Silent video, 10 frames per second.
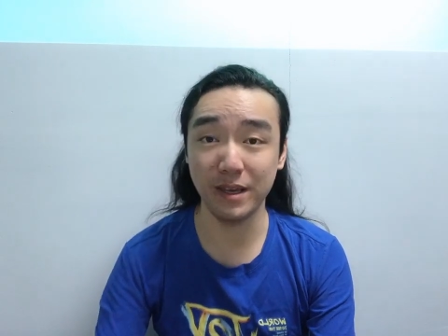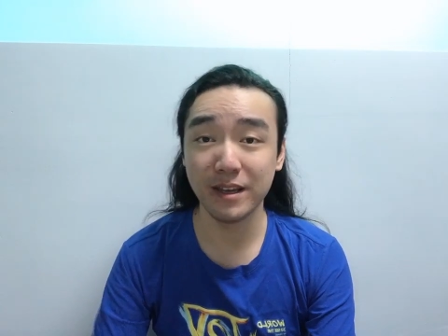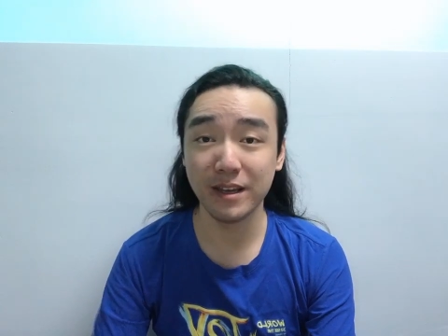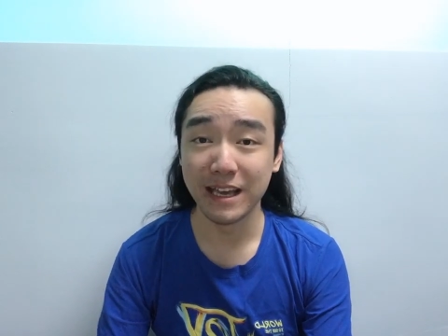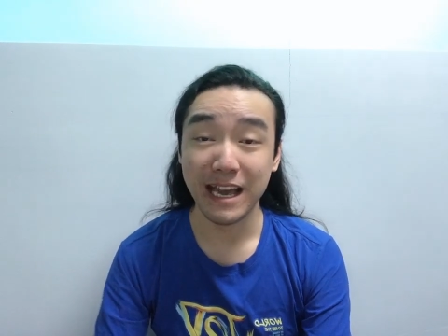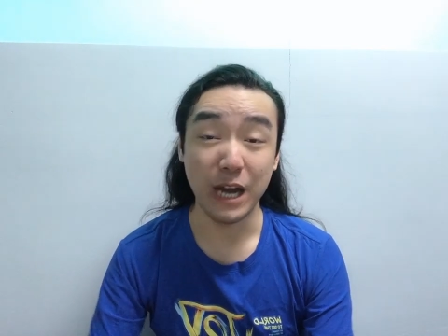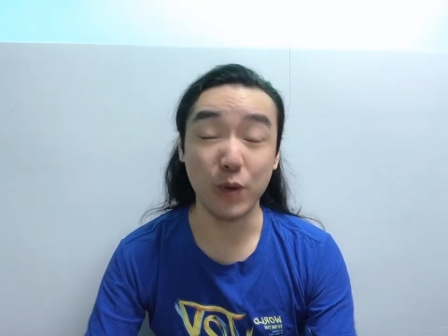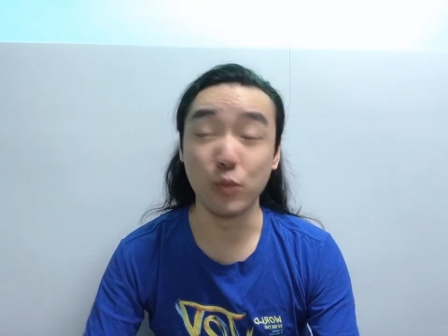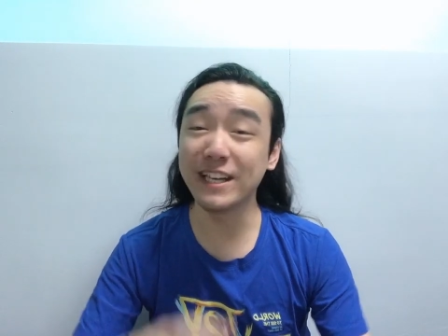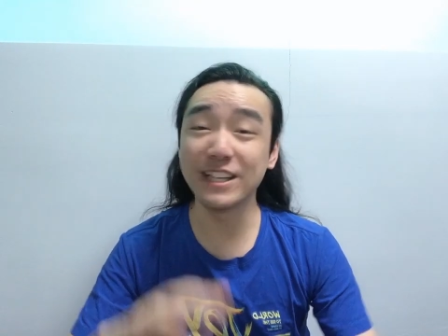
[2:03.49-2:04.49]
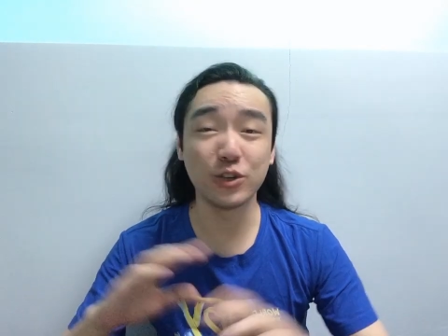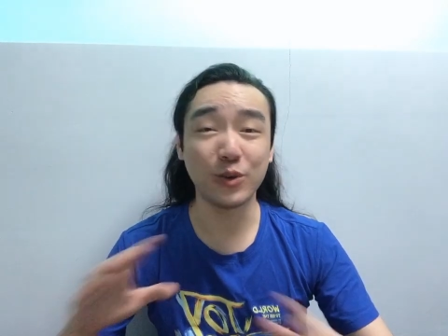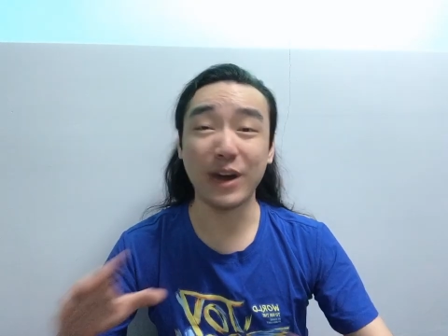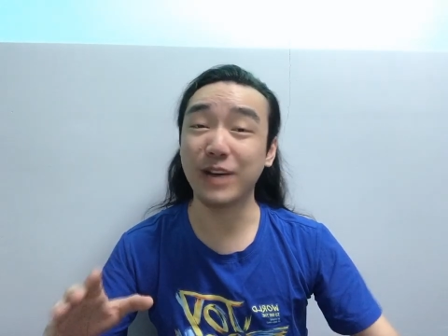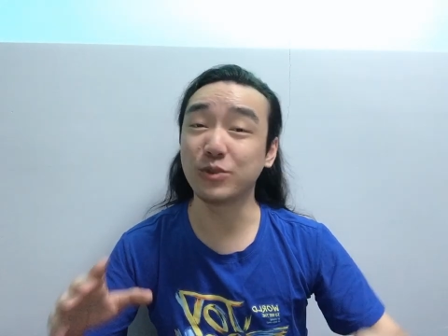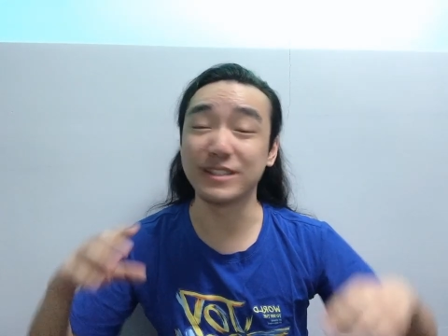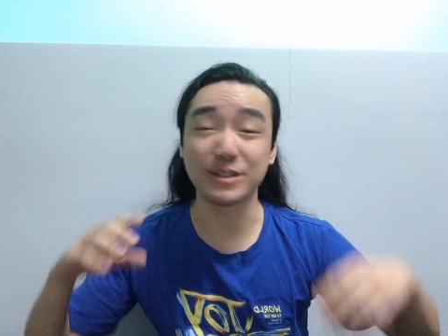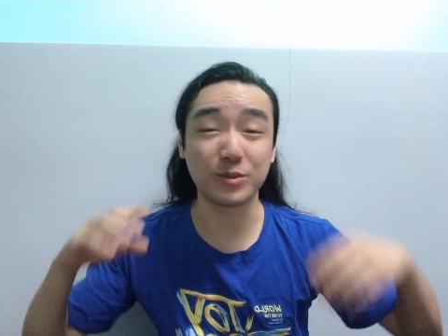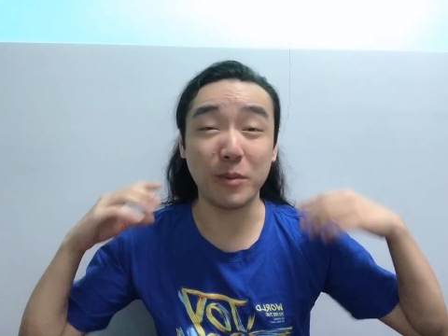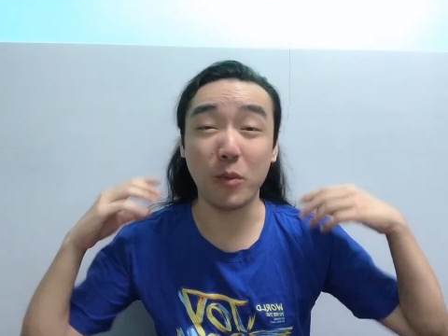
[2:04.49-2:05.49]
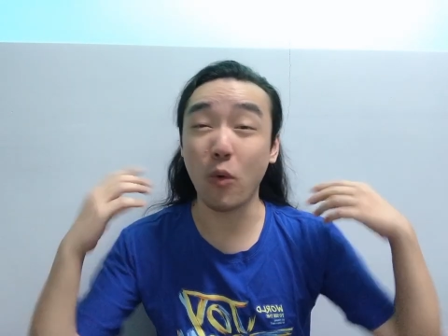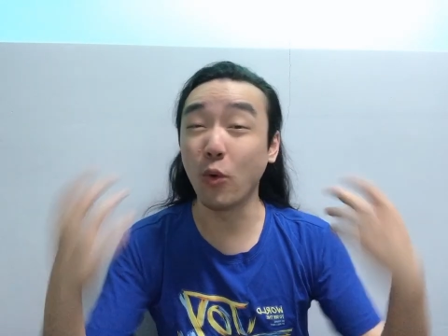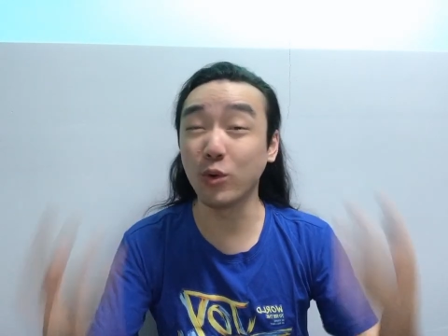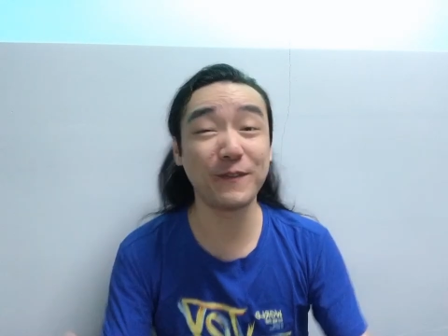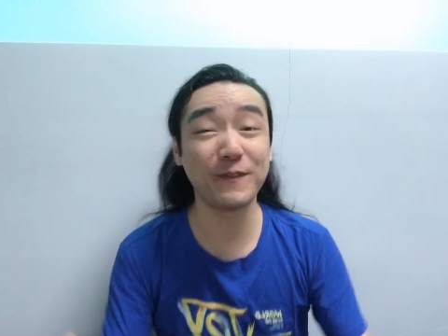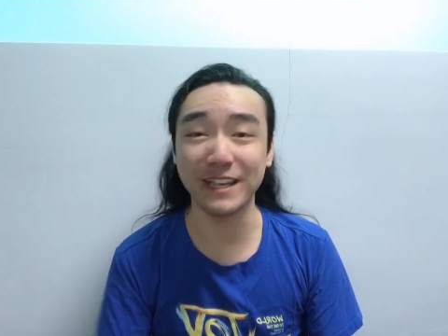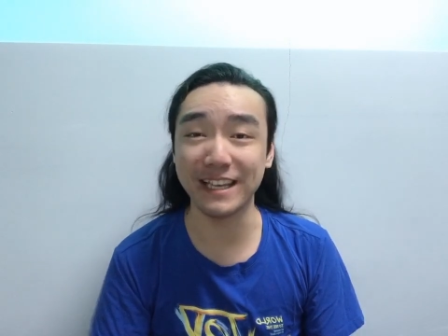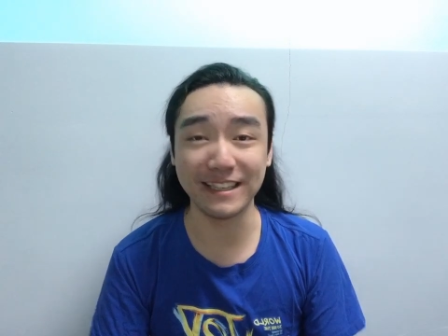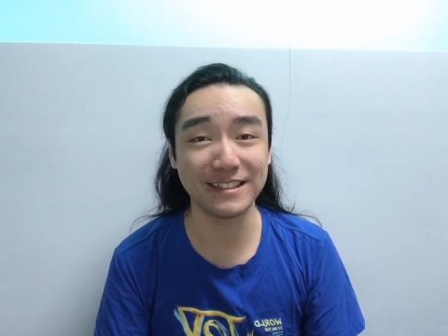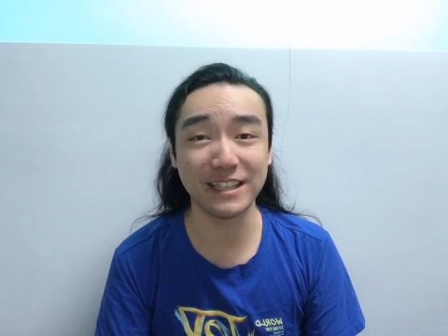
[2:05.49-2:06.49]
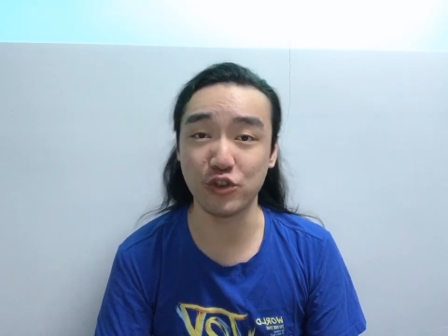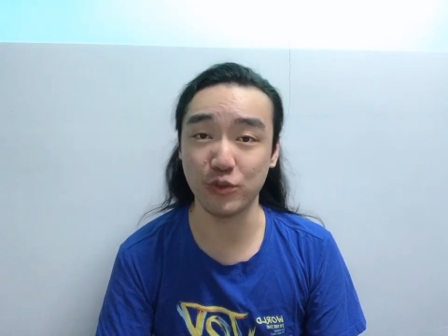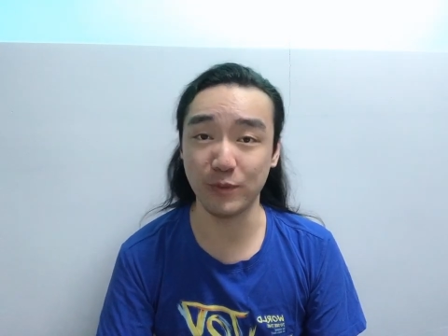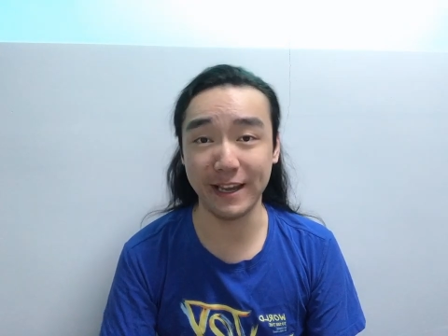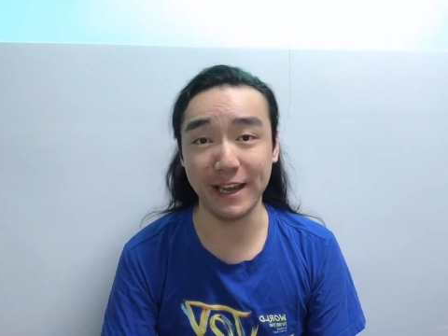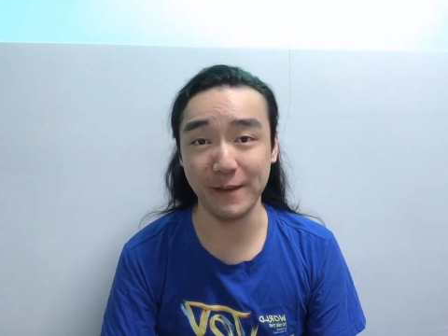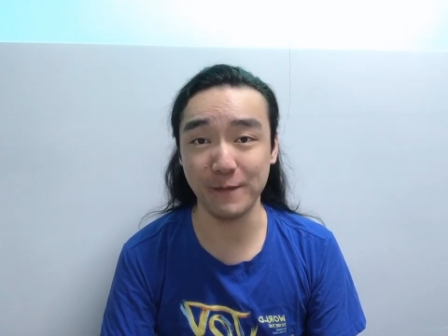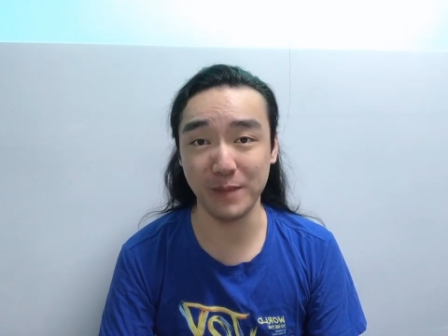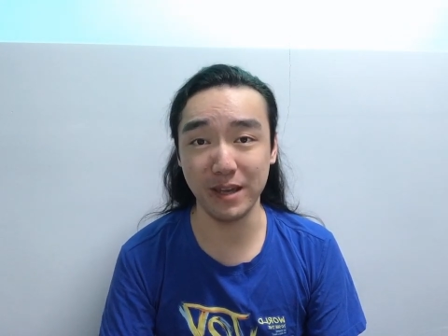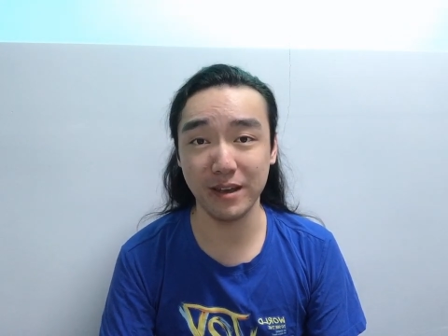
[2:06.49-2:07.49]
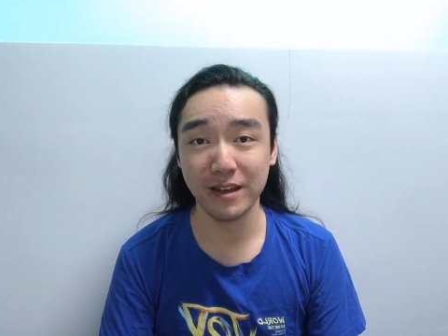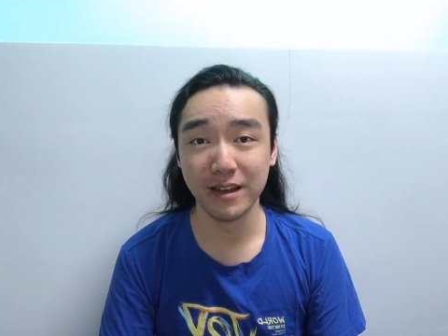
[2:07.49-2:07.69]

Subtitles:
I really don't know how to describe all the feelings that G1 gave me.